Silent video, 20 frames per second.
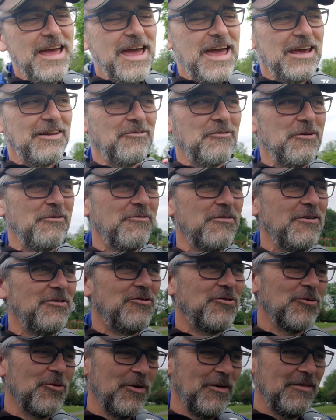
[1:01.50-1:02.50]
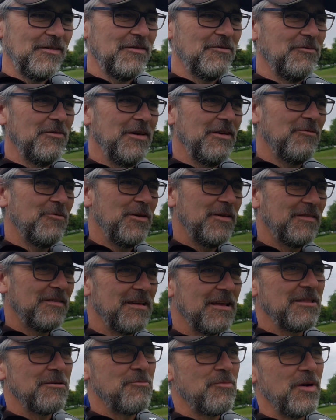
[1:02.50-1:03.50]
and we rejoice and we, we
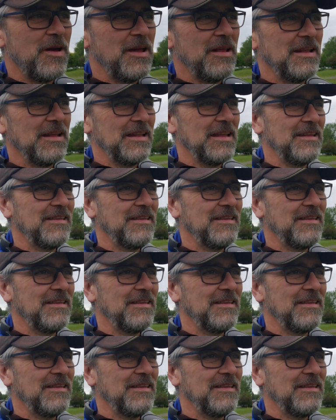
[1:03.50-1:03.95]
celebrate. And